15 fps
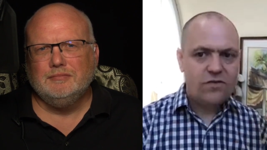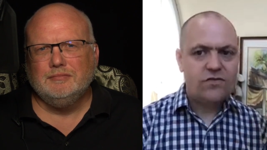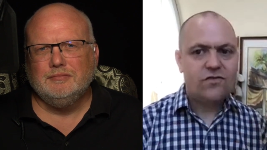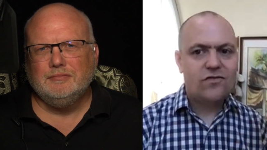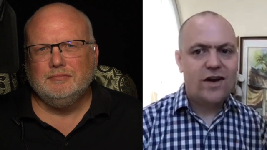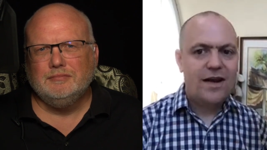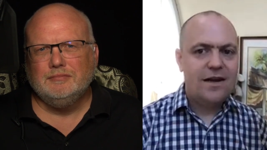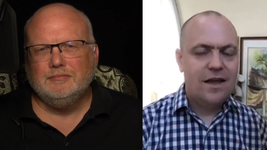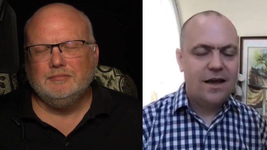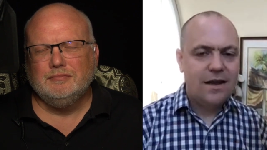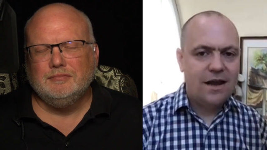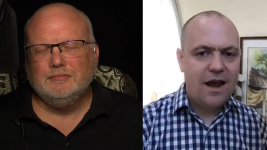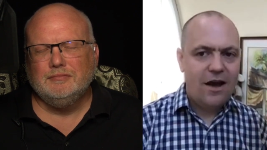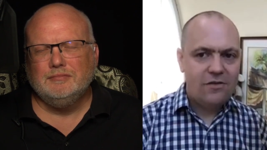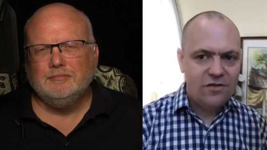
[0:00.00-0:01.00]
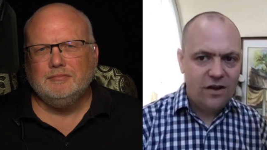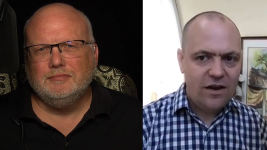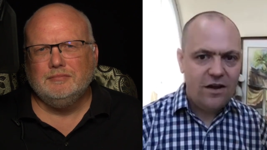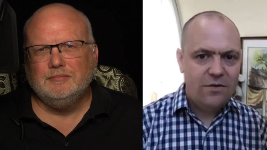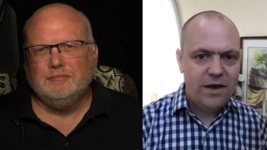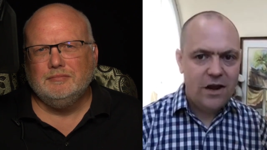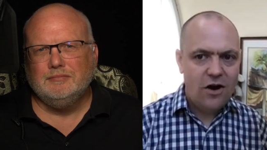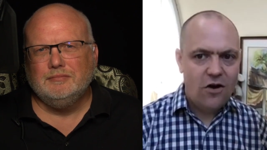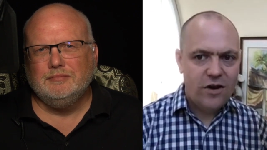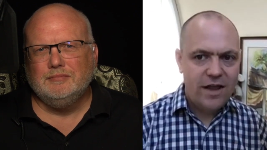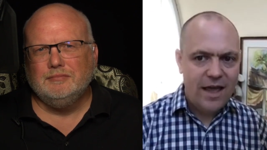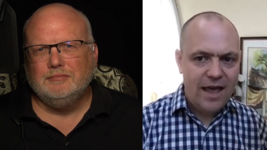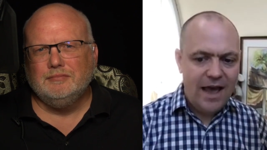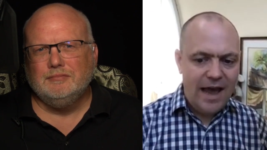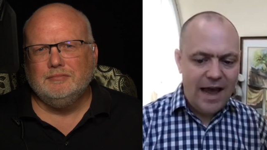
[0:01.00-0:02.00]
Speaker 1: continuing on, and
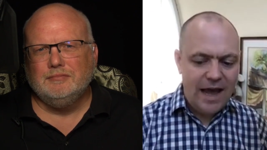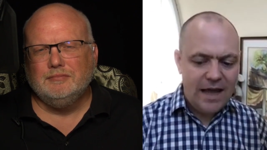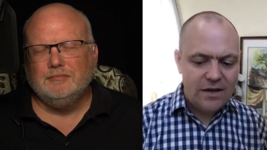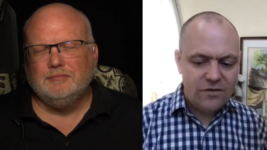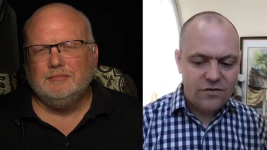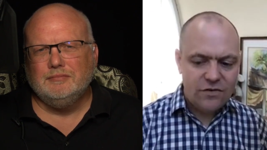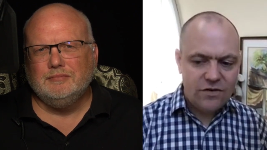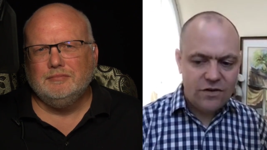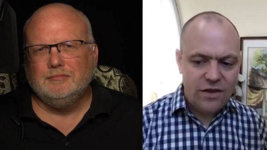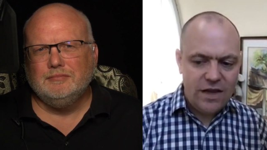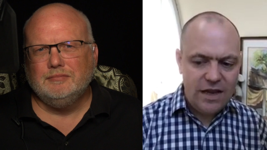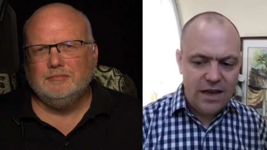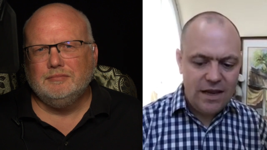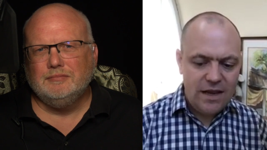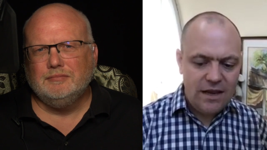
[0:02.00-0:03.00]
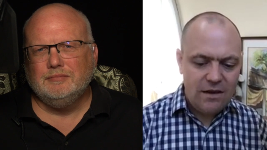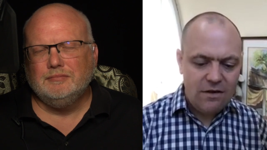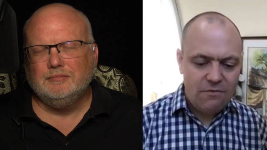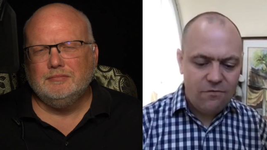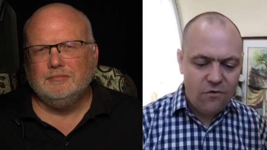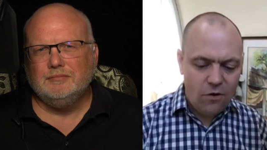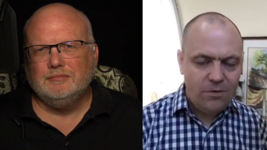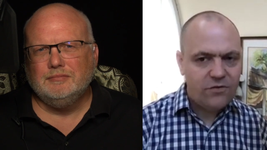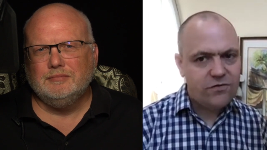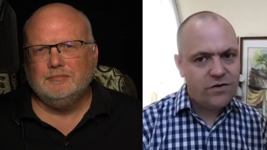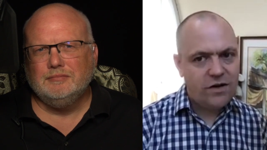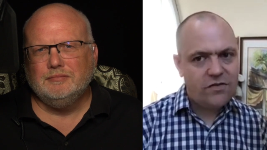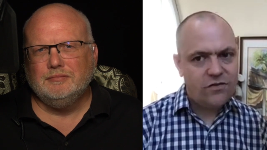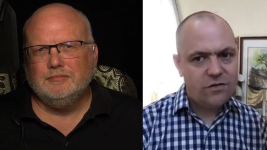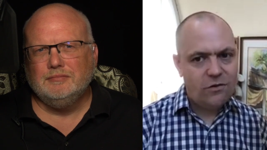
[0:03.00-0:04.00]
the formal structures looking
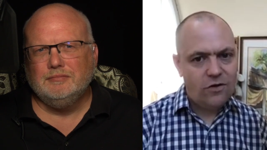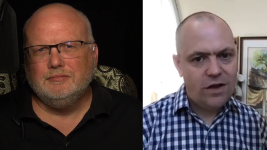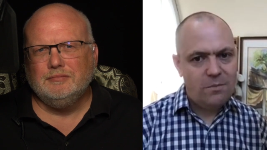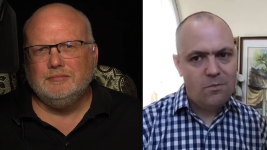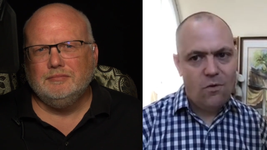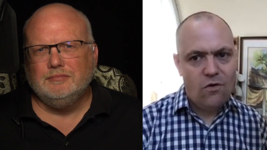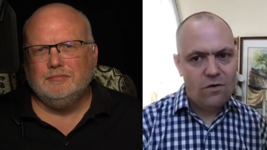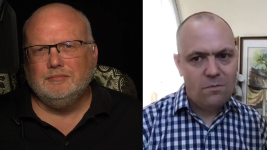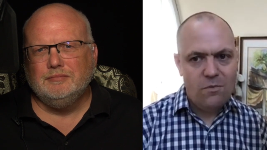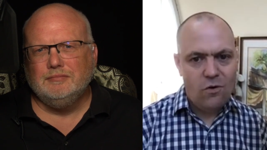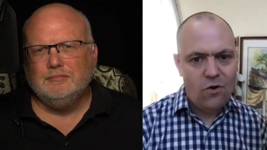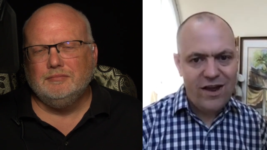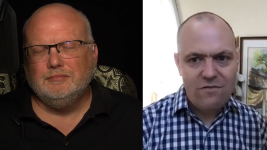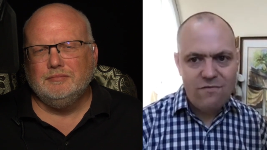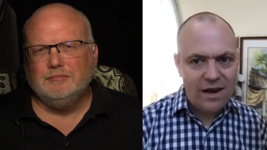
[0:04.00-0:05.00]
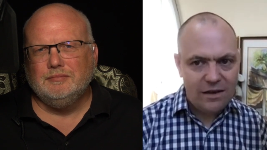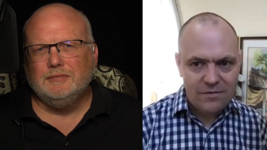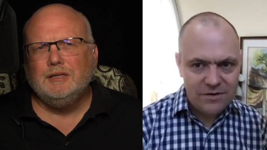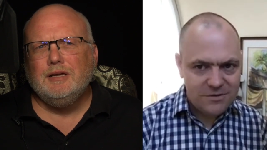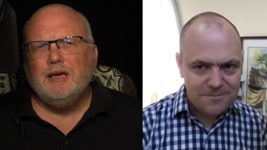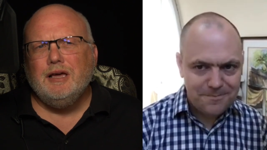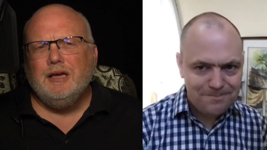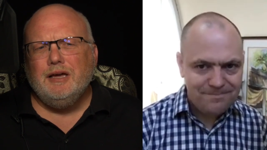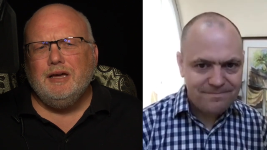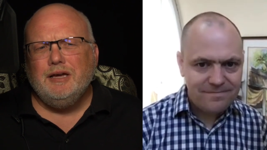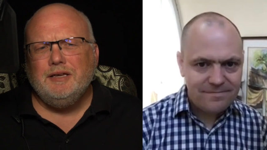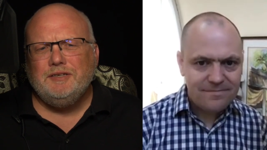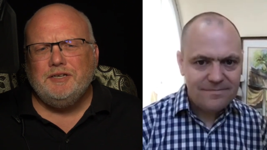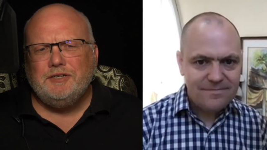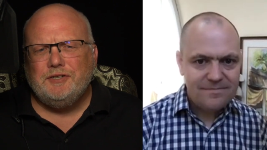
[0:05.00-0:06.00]
more and more irrelevant.
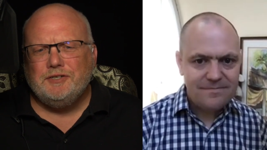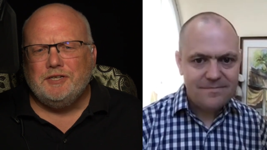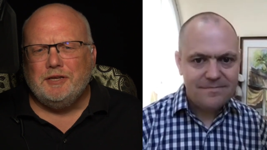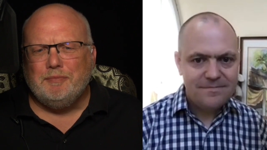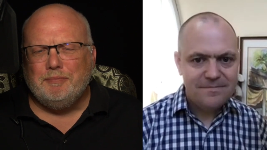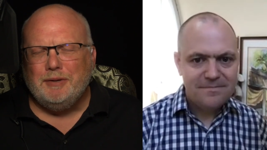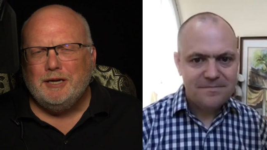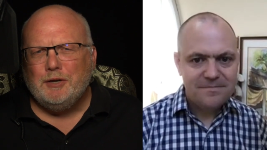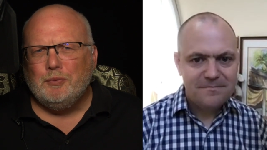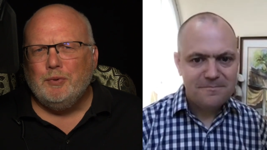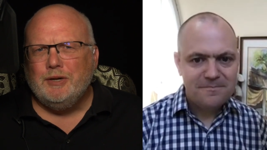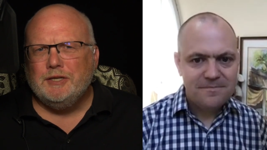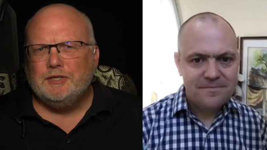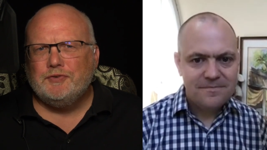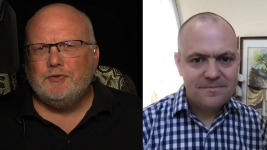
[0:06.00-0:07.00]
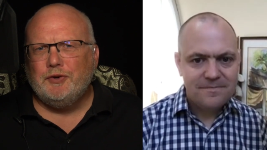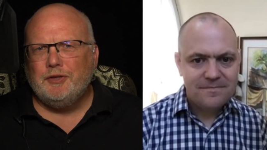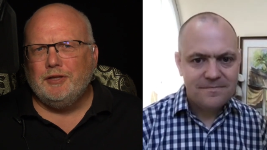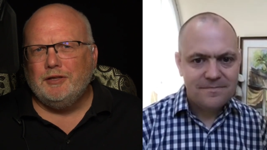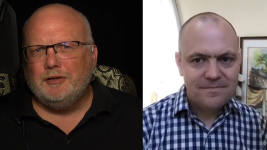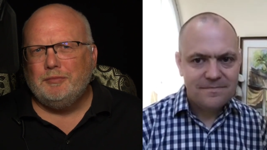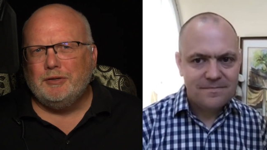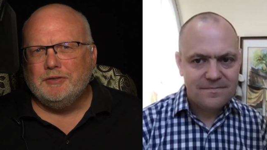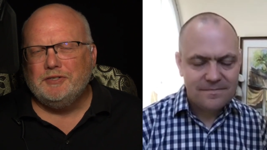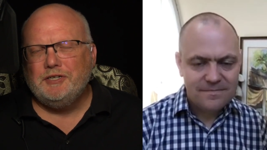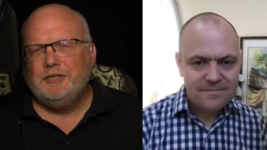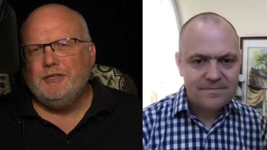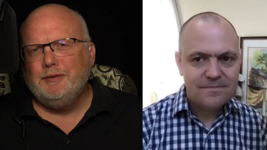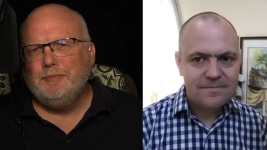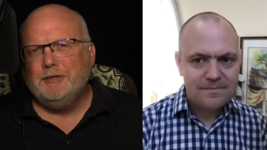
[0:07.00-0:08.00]
Speaker 2: It's interesting. Big wins for the Liberals
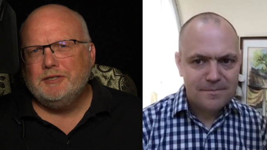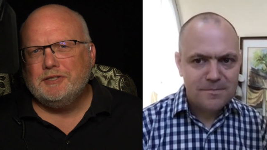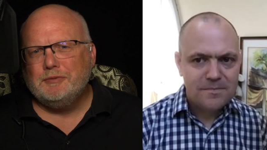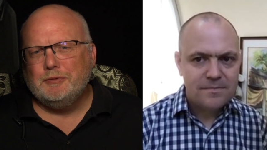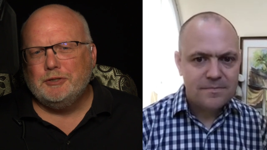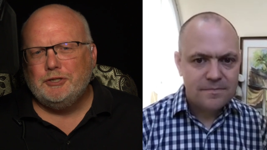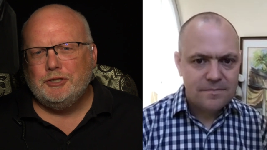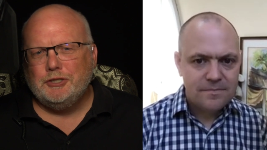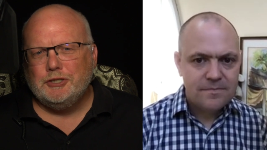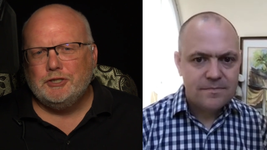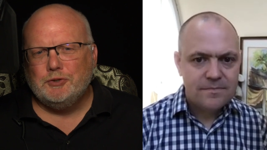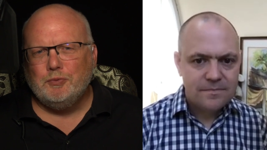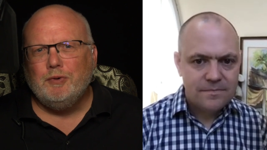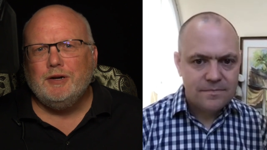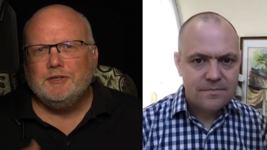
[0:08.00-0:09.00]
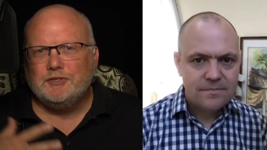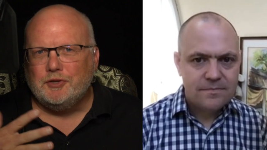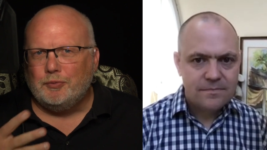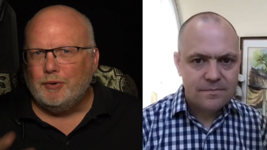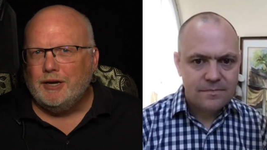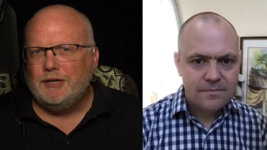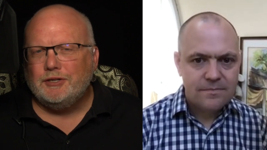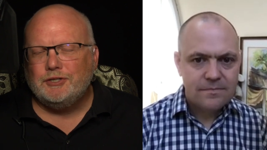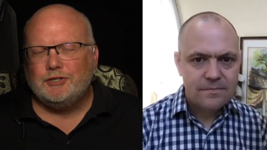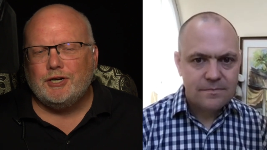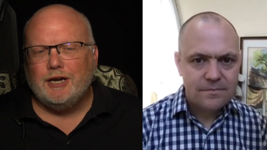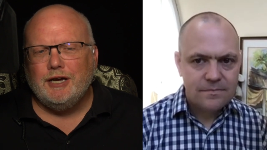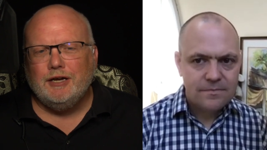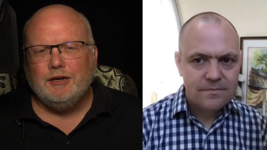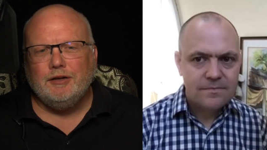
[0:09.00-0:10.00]
here in the Episcopal Church was the Righter
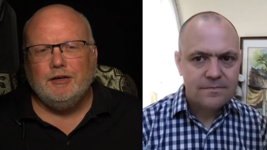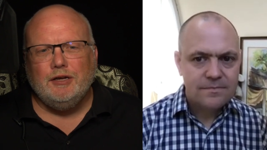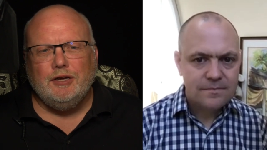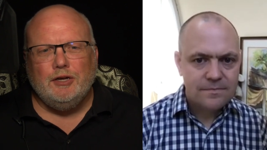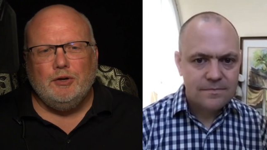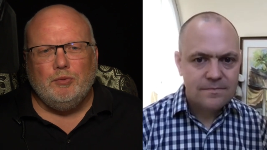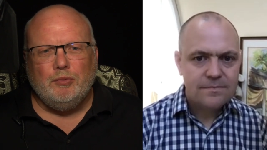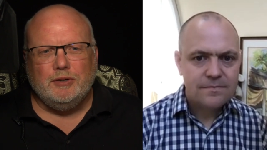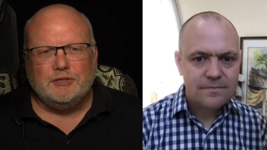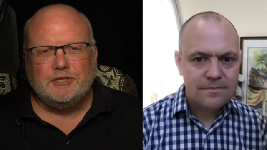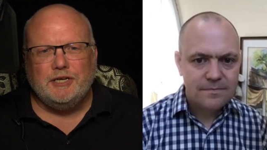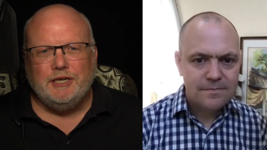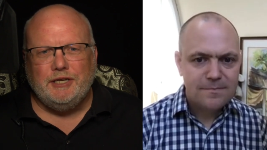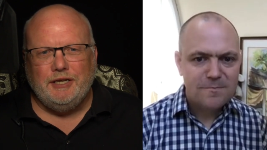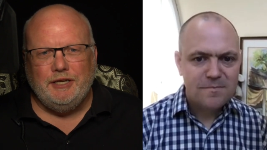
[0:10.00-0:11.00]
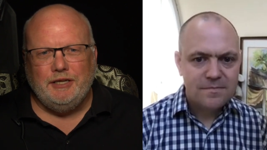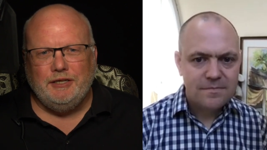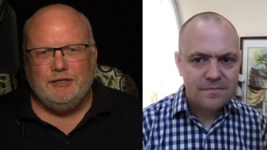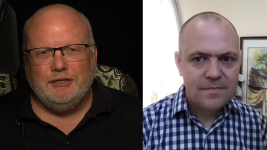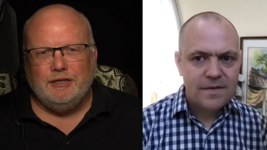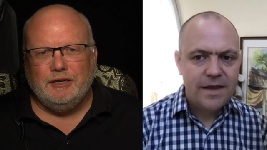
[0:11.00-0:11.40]
trial, was yeah. getting